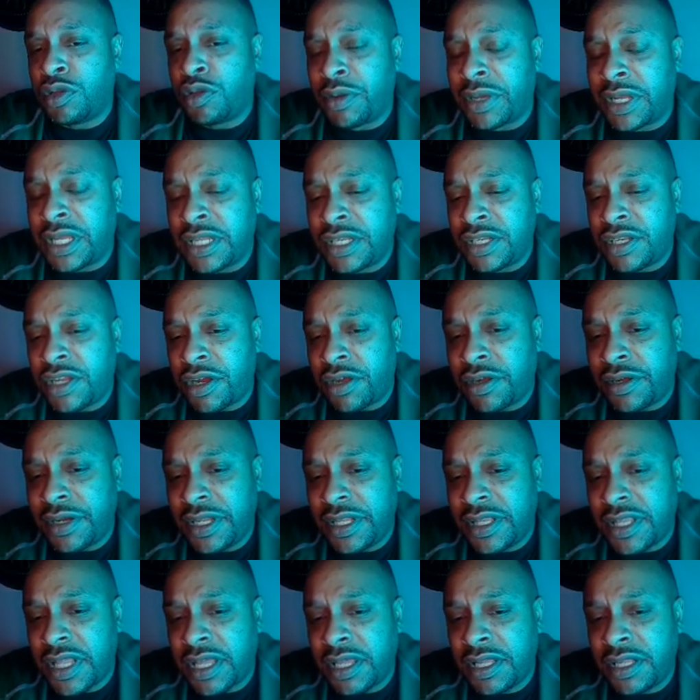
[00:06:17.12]
quick and
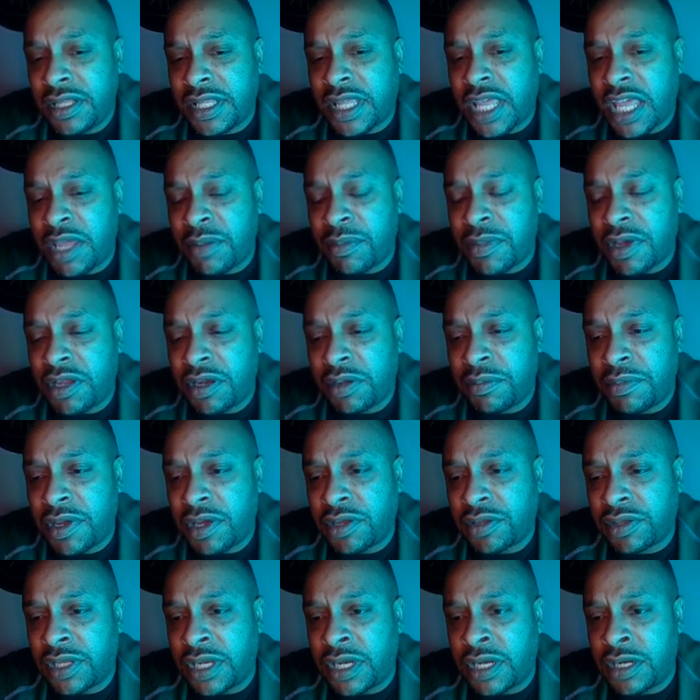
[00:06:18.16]
dirty. They came out
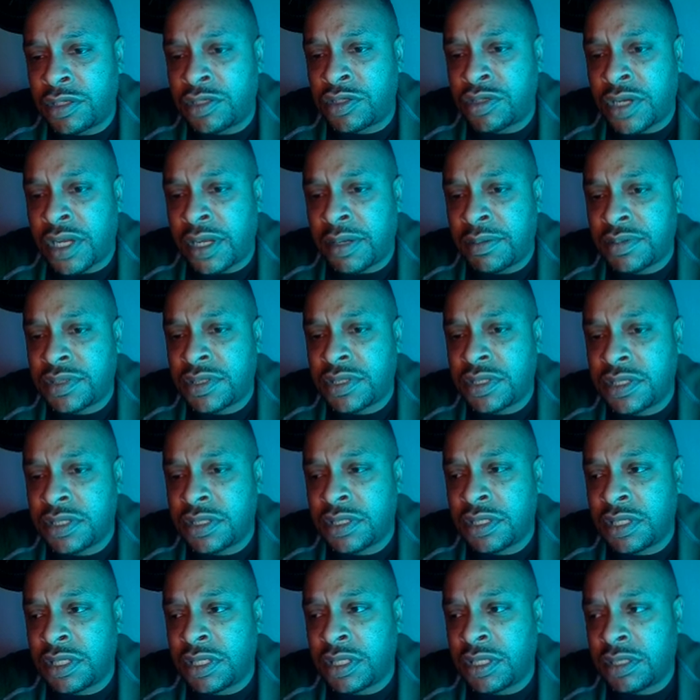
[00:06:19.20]
about the airdrops
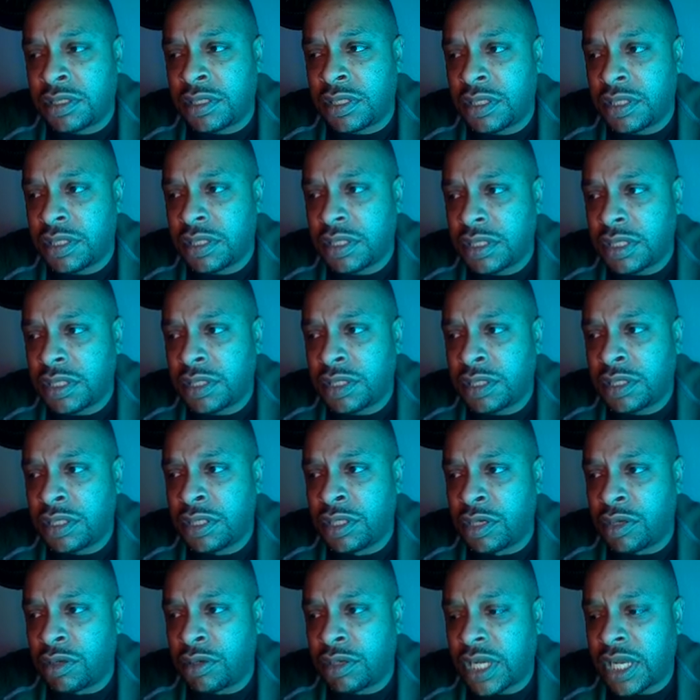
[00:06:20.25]
and
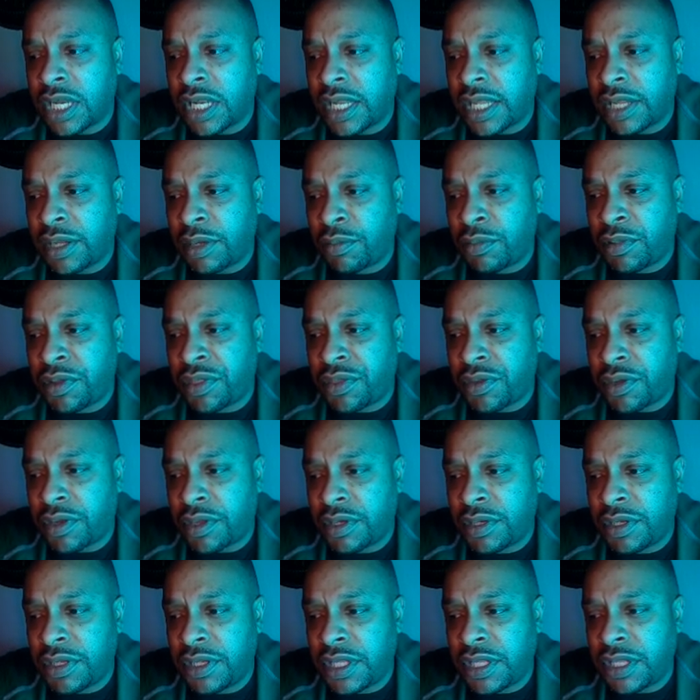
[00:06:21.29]
you know, kind of like we
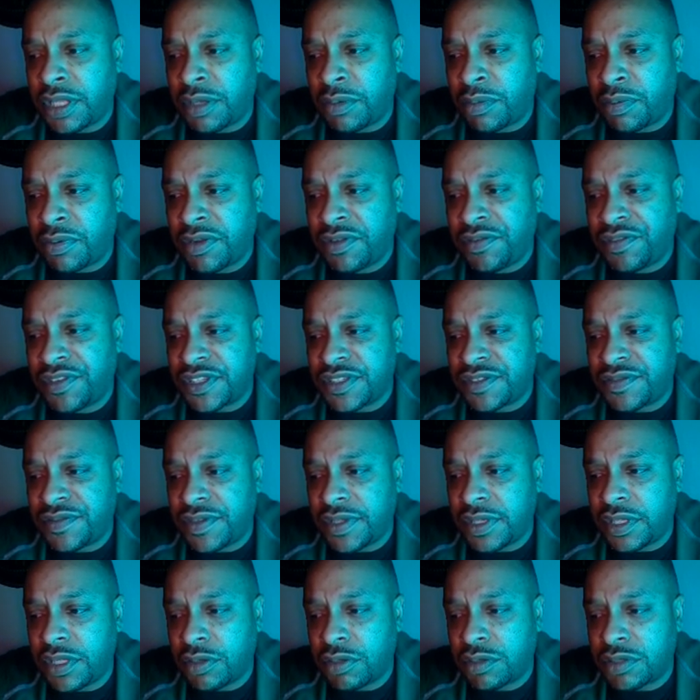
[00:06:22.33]
thought in the in the previous
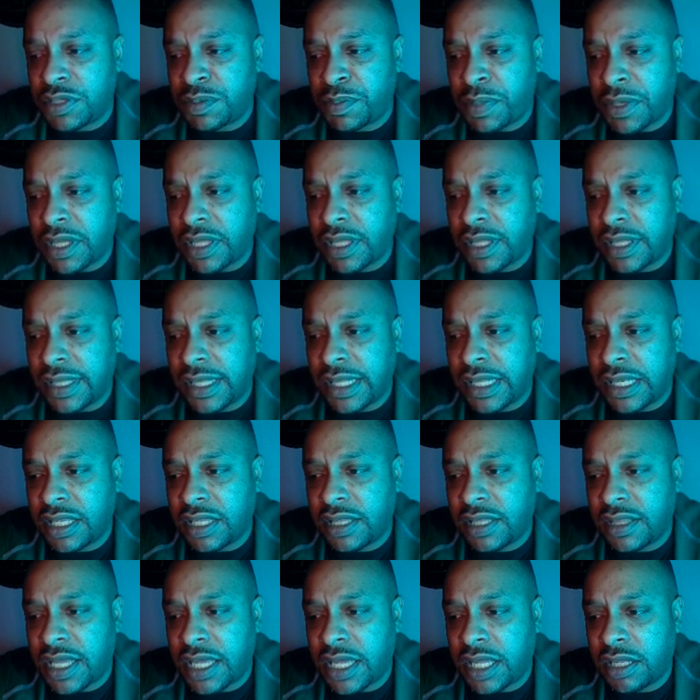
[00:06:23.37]
video or
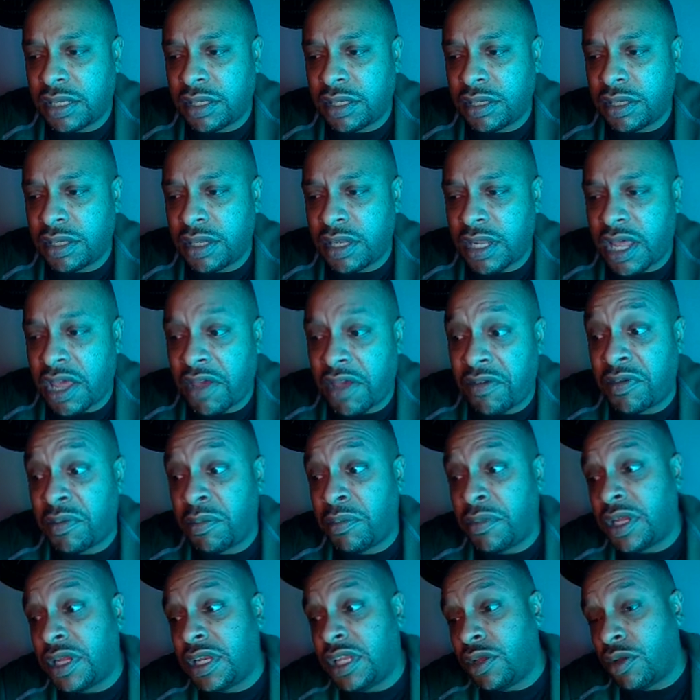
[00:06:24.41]
speculated that
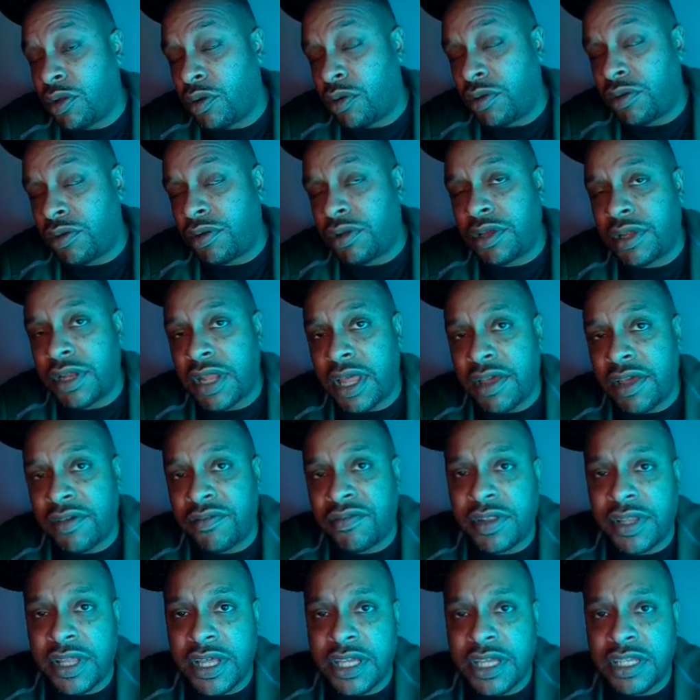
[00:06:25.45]
having money on
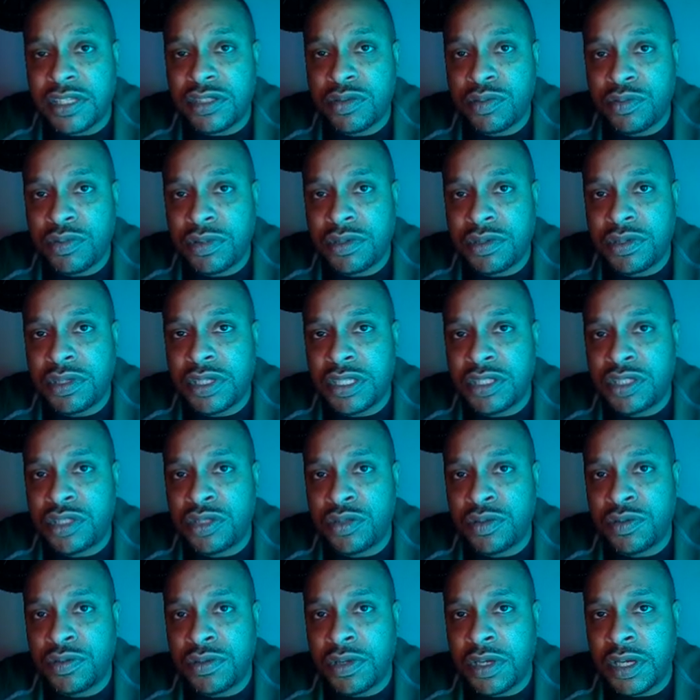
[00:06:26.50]
Avalanche will get
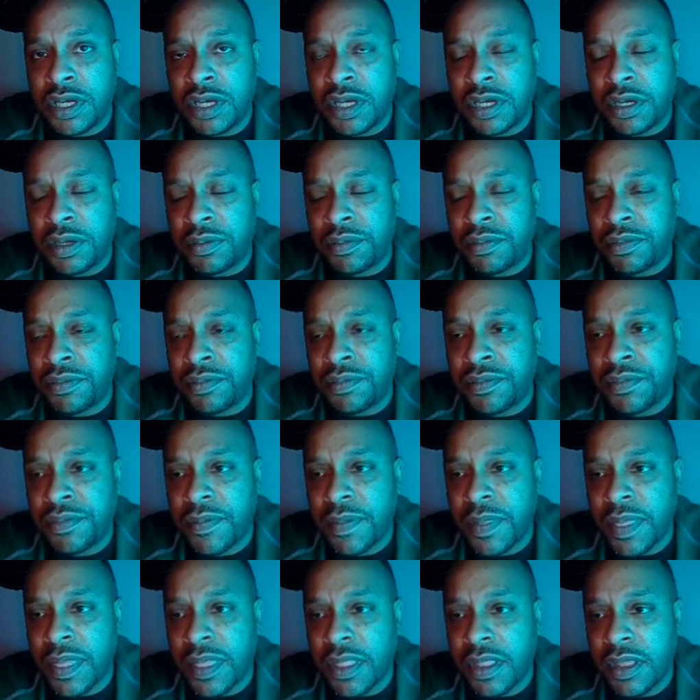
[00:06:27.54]
you. Um,
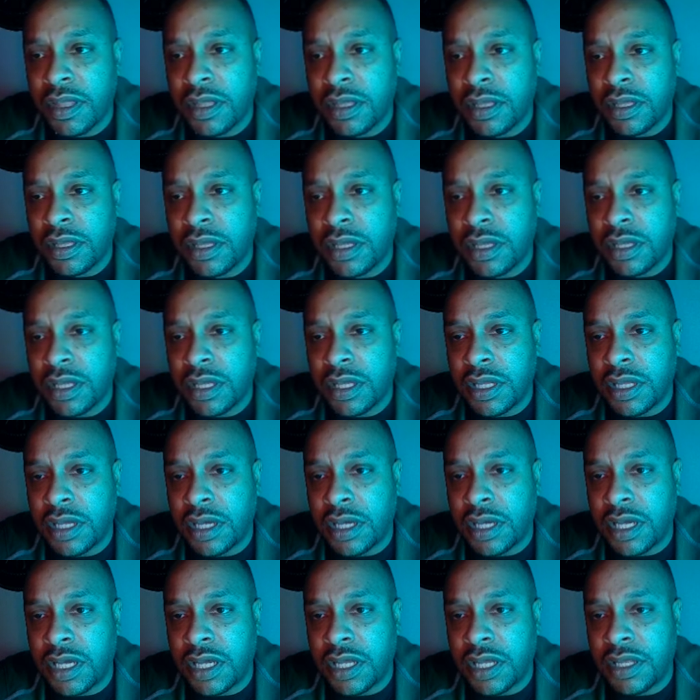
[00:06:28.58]

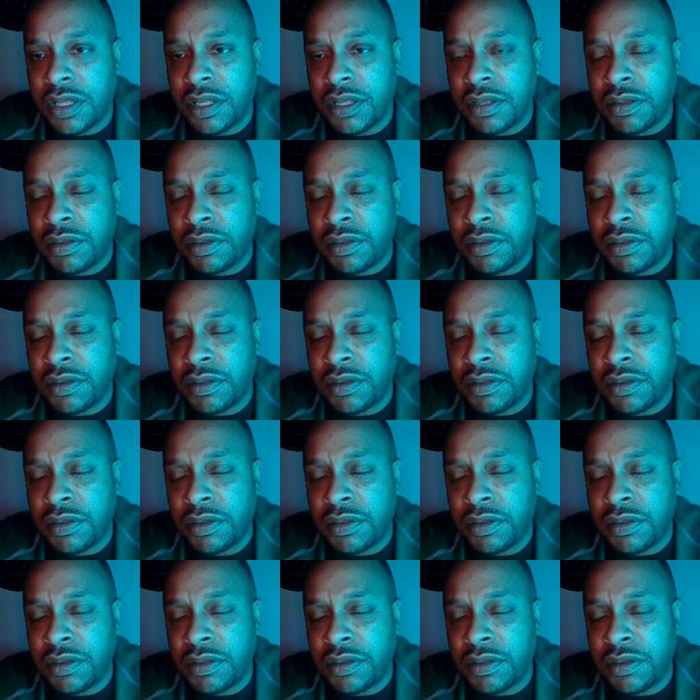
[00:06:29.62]
uh,